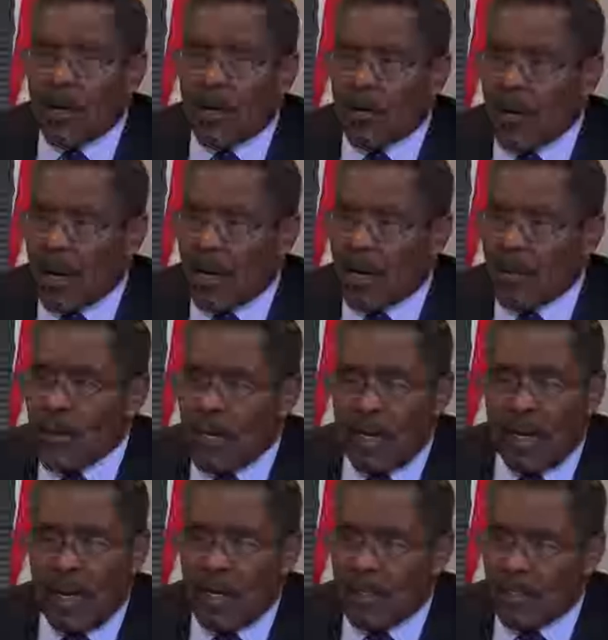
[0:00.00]
your
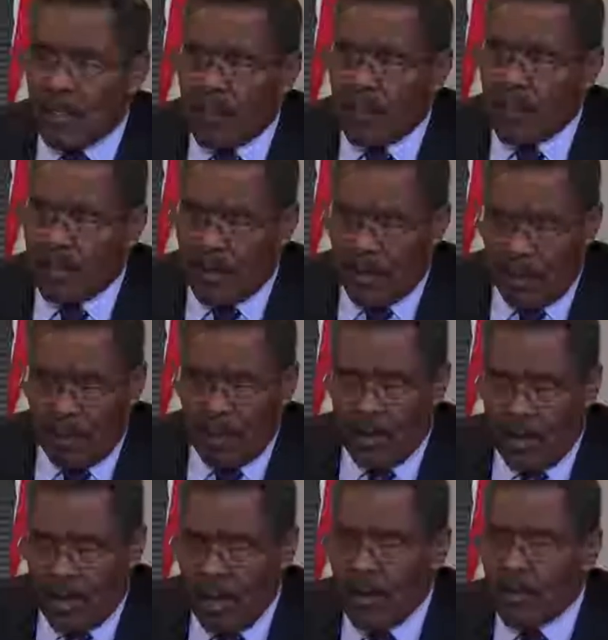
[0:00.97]
recommendation
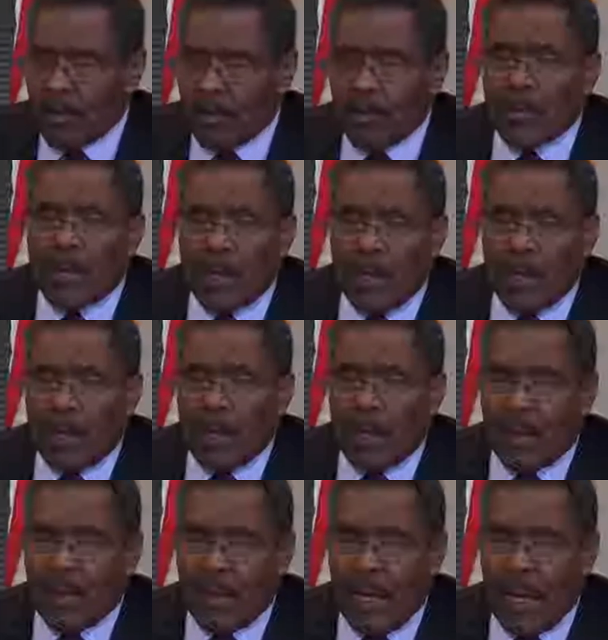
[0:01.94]
and
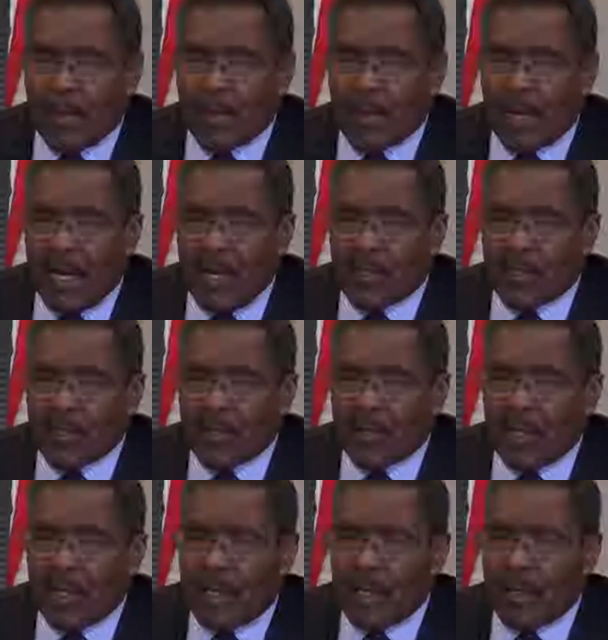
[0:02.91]
the
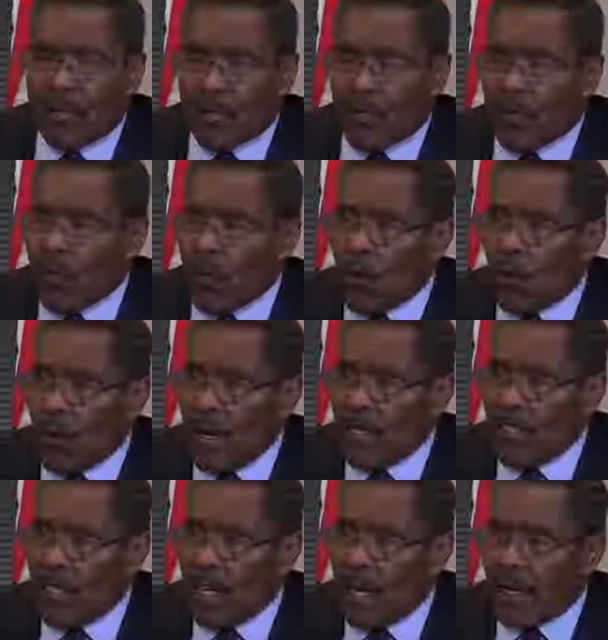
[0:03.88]
application. It was a
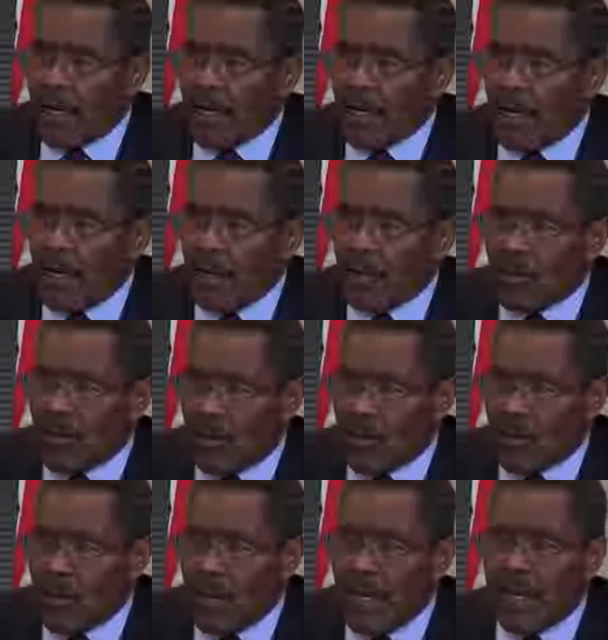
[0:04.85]
four-way check, so
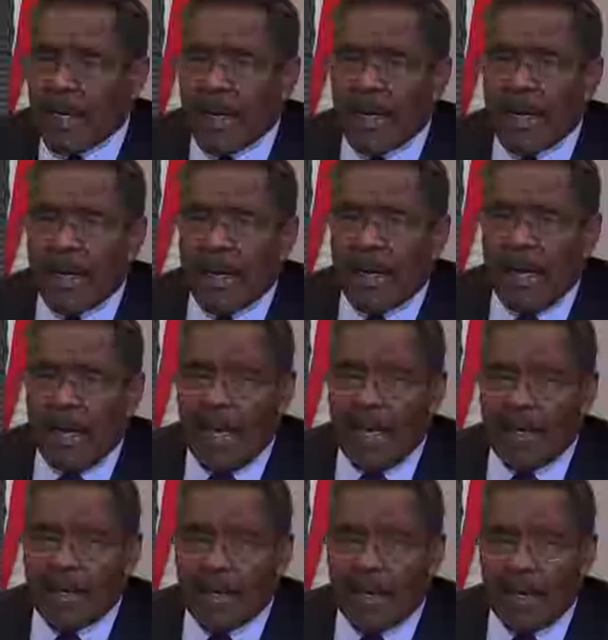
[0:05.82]
to speak,
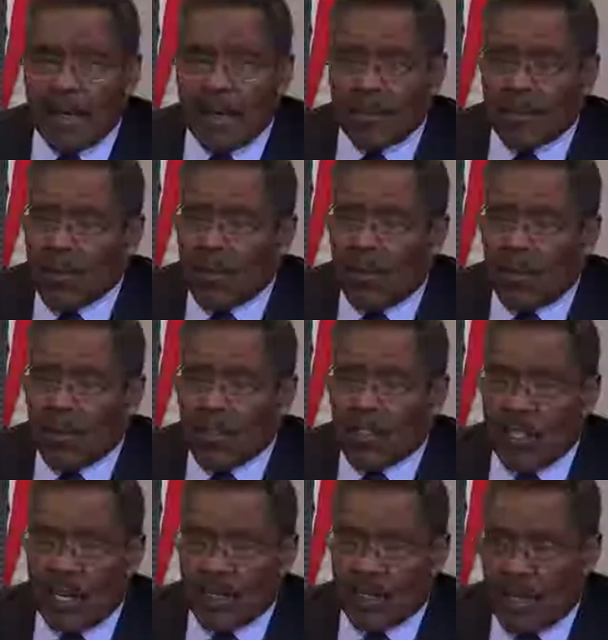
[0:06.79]
and all the
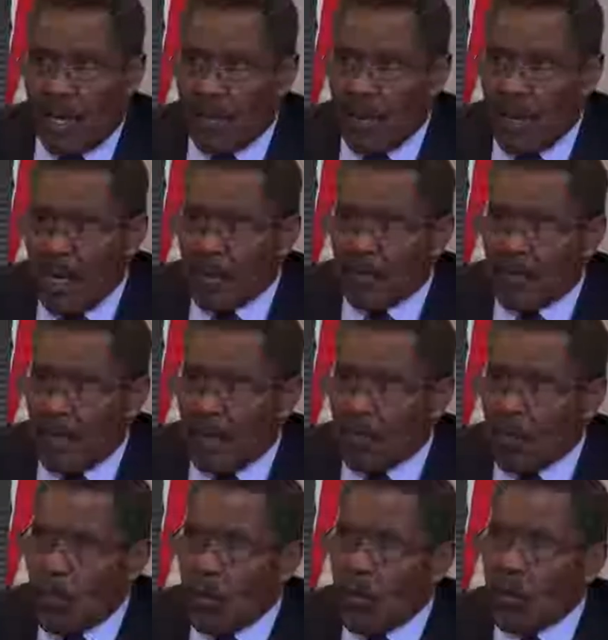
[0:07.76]
checks came out
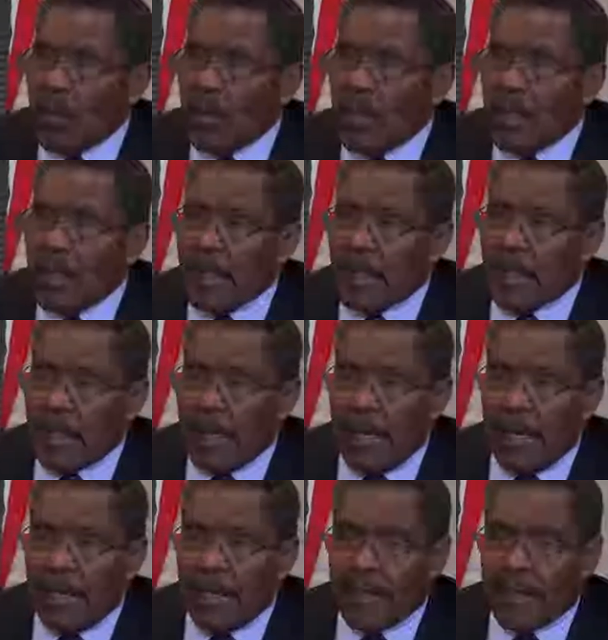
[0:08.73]
favorable.
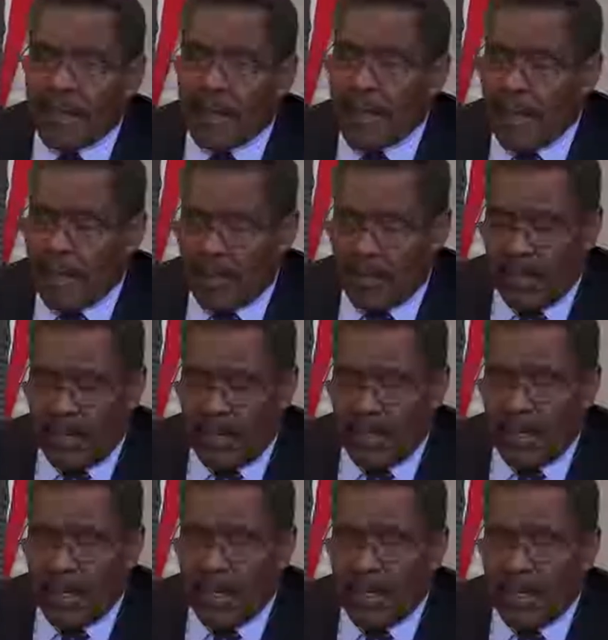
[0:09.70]
And the next
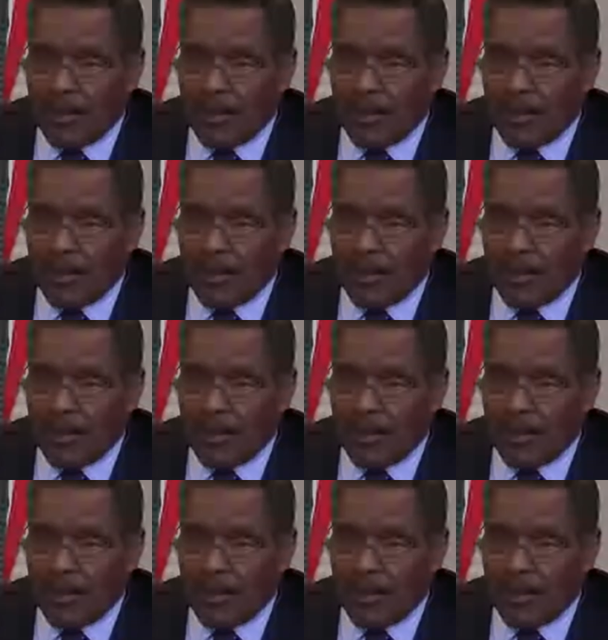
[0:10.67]
thing